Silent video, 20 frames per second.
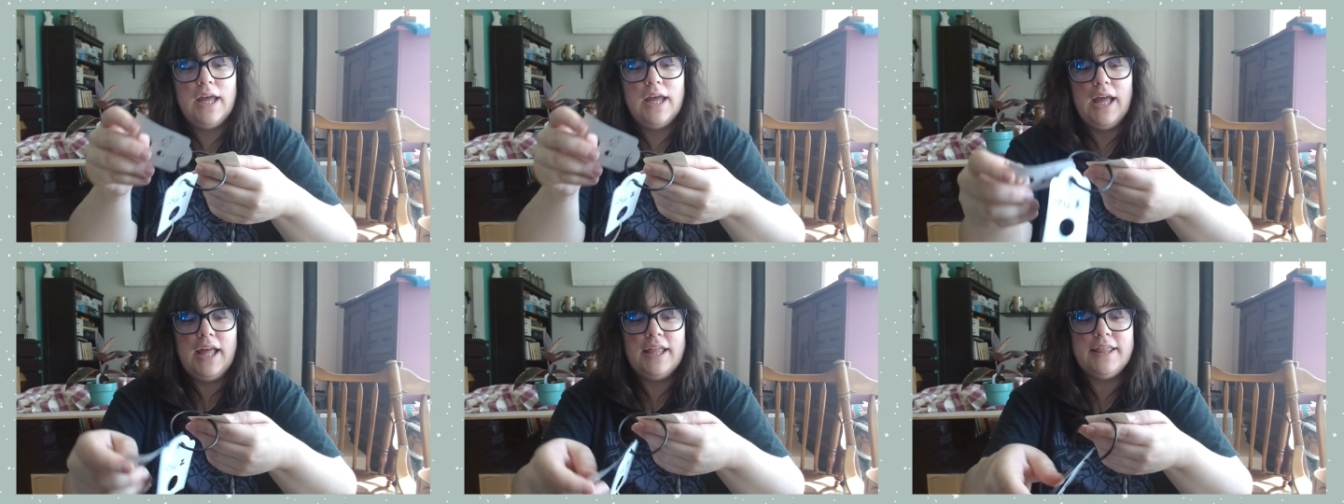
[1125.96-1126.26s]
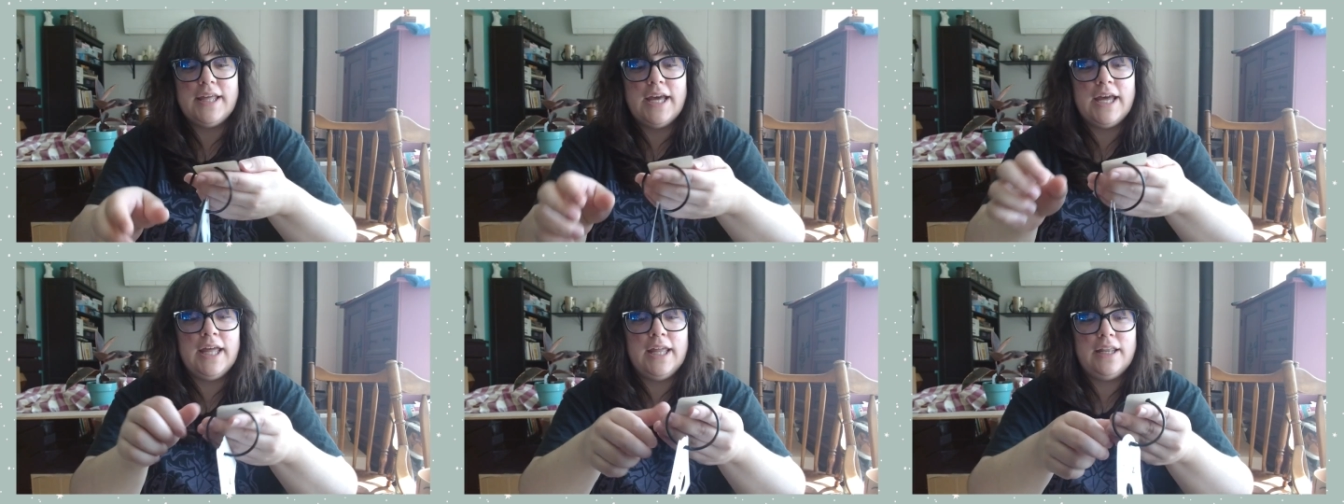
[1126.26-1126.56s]
And
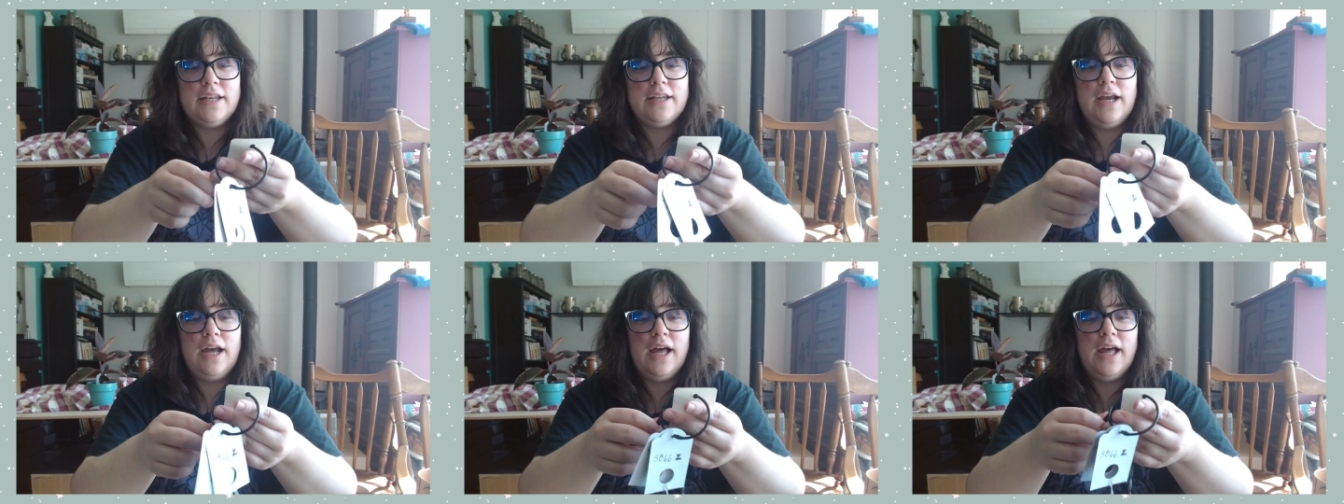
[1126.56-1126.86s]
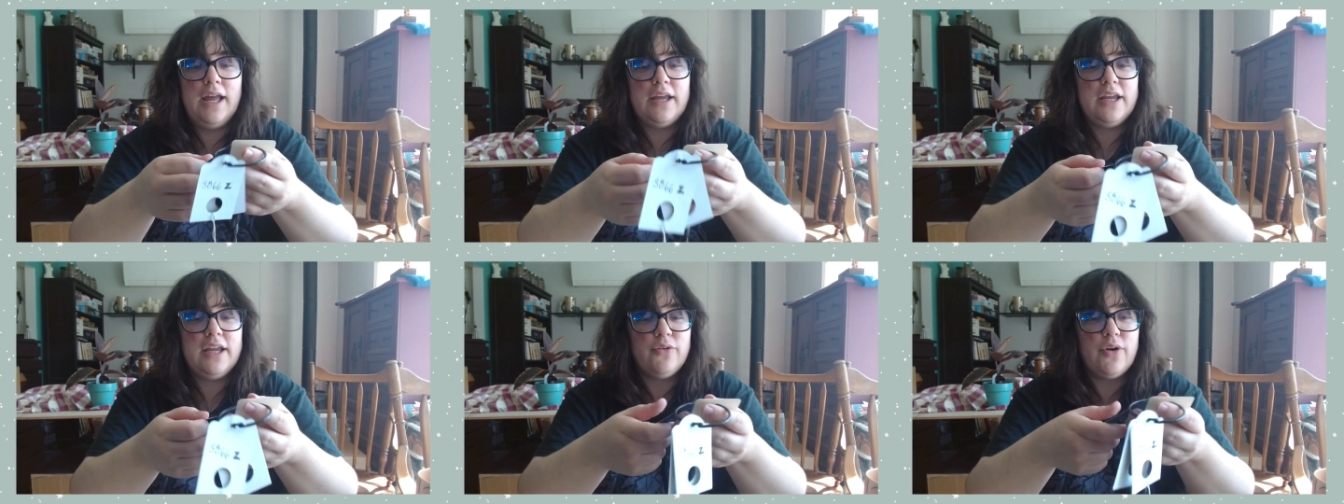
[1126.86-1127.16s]
then
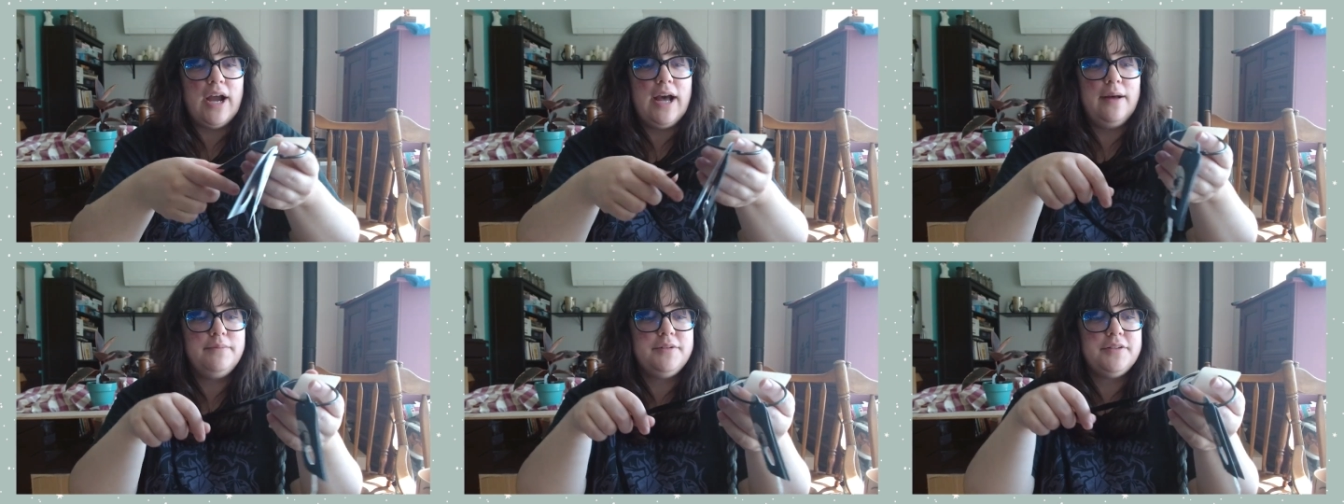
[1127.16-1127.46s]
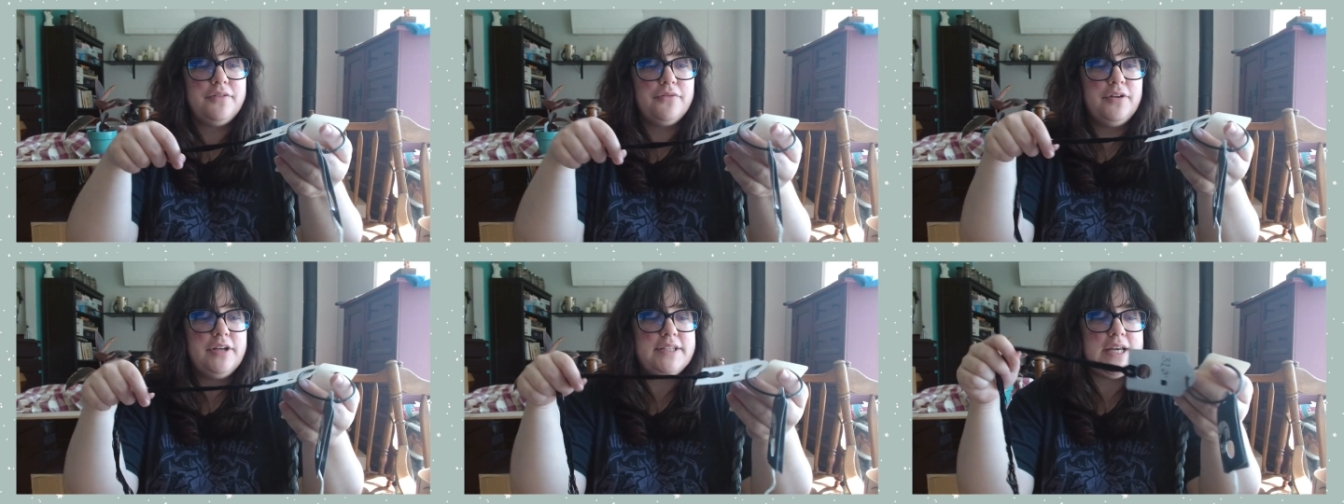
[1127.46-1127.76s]
I grabbed
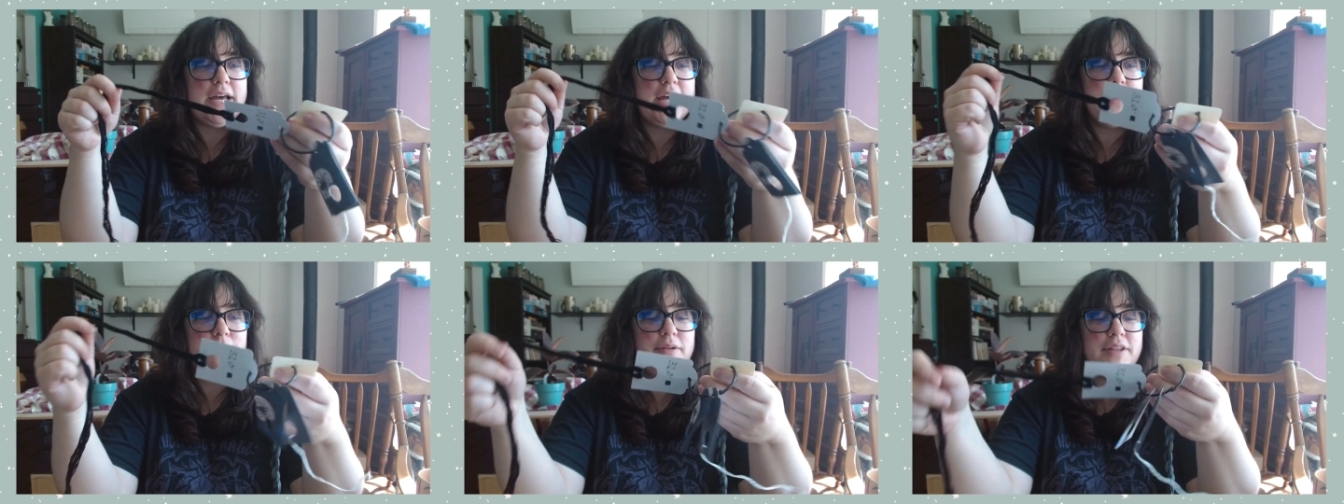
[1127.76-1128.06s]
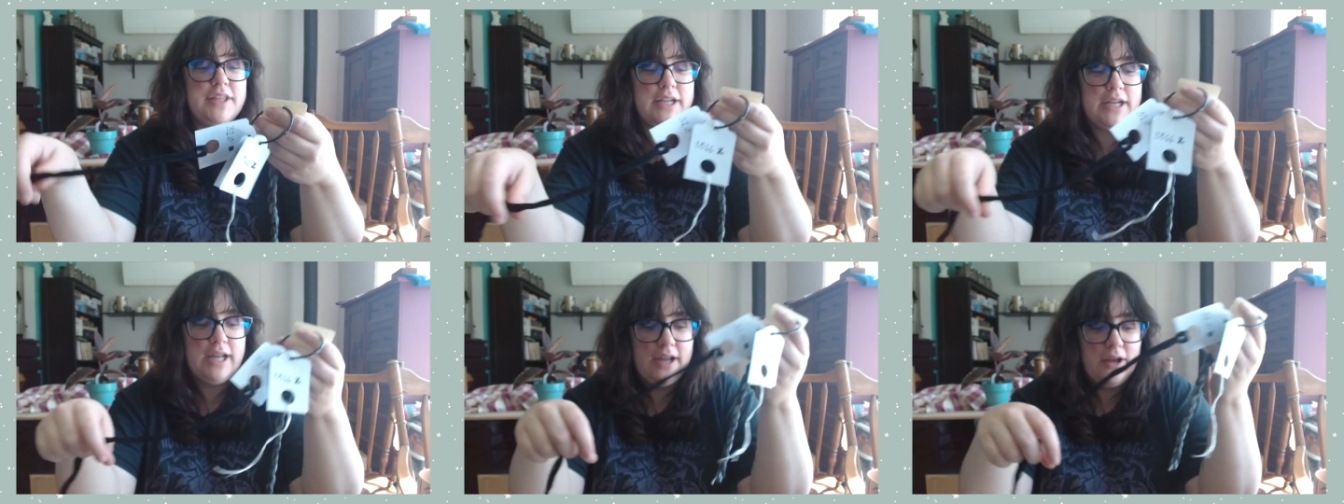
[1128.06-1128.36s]
310,
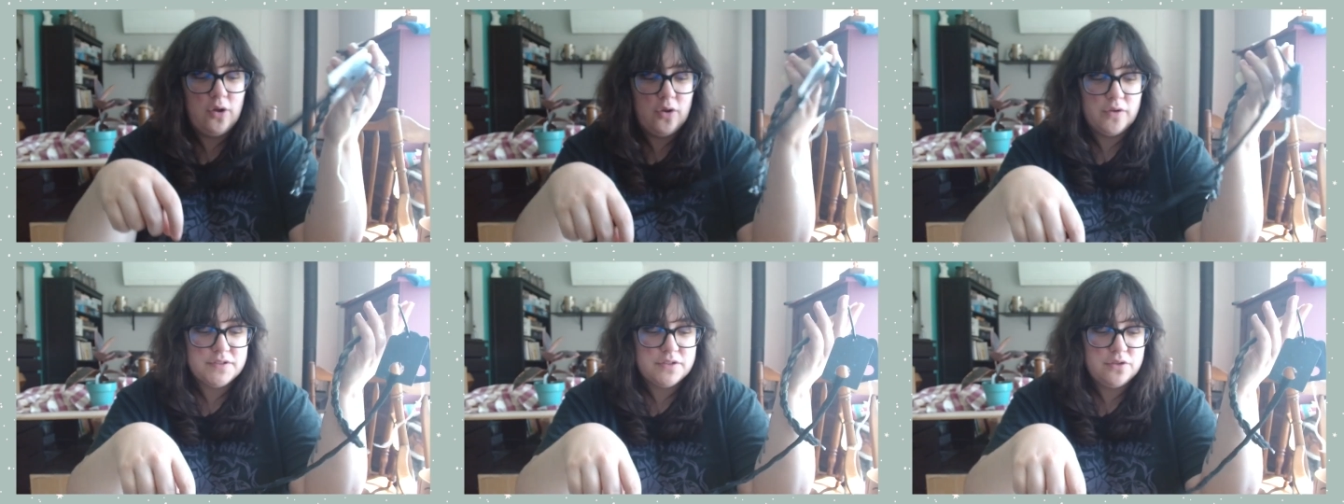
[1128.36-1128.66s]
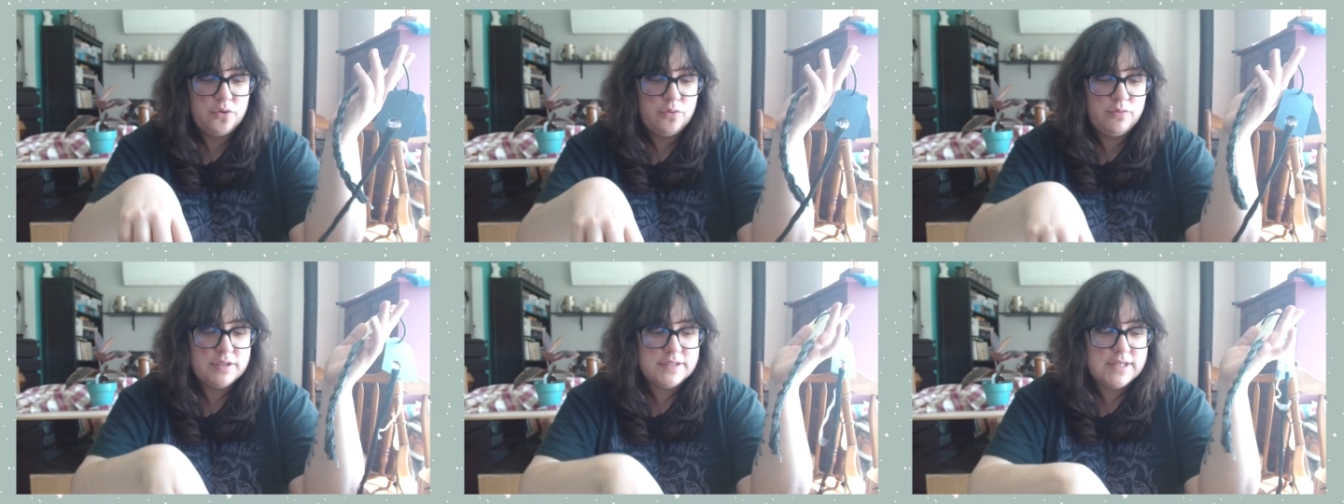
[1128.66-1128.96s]
but then I
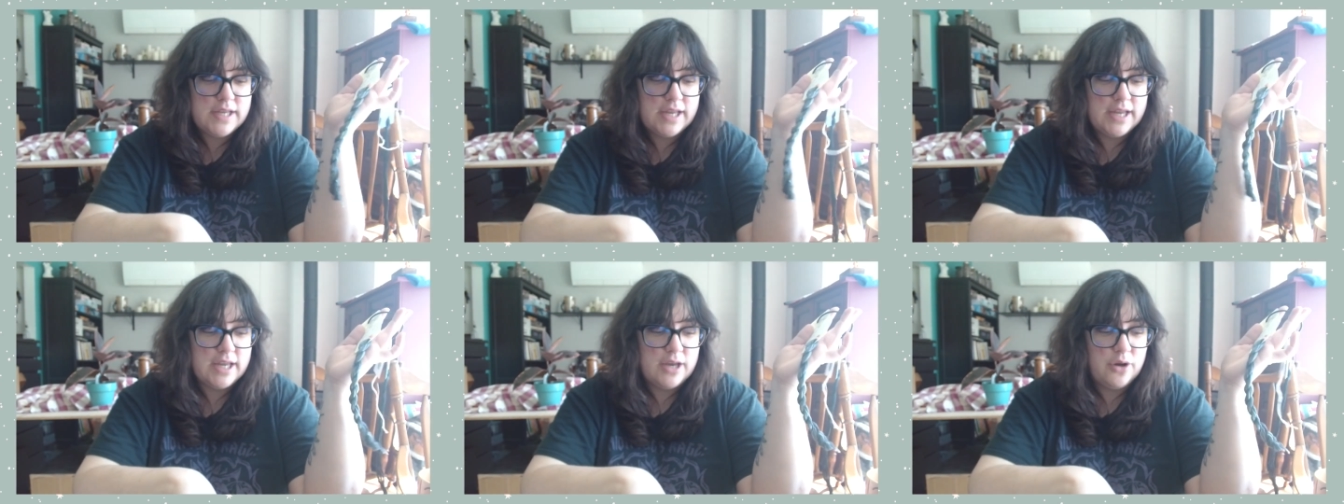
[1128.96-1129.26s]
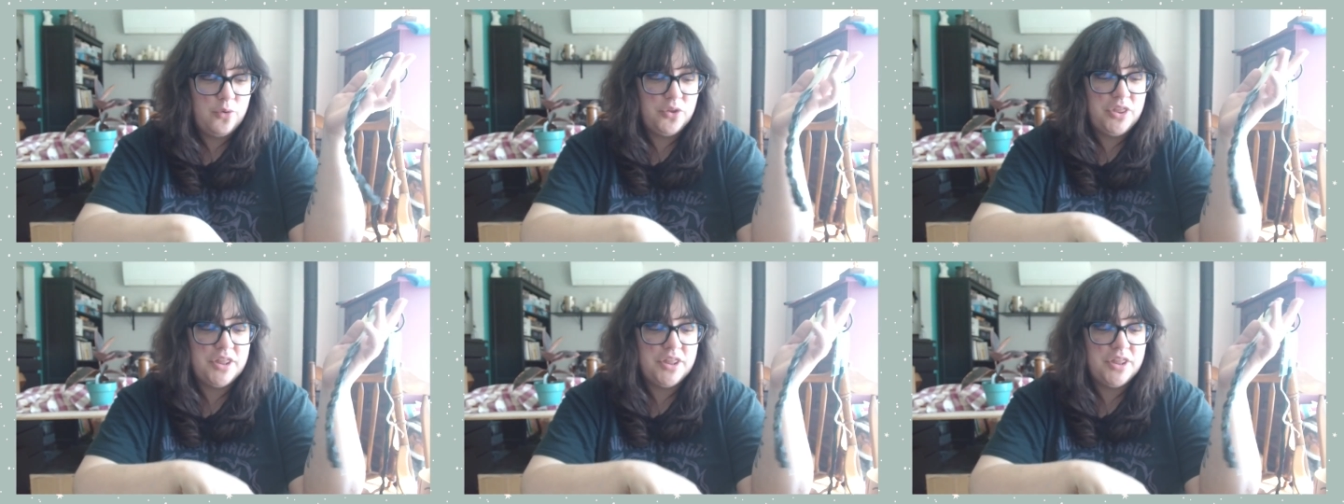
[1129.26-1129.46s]
also was like,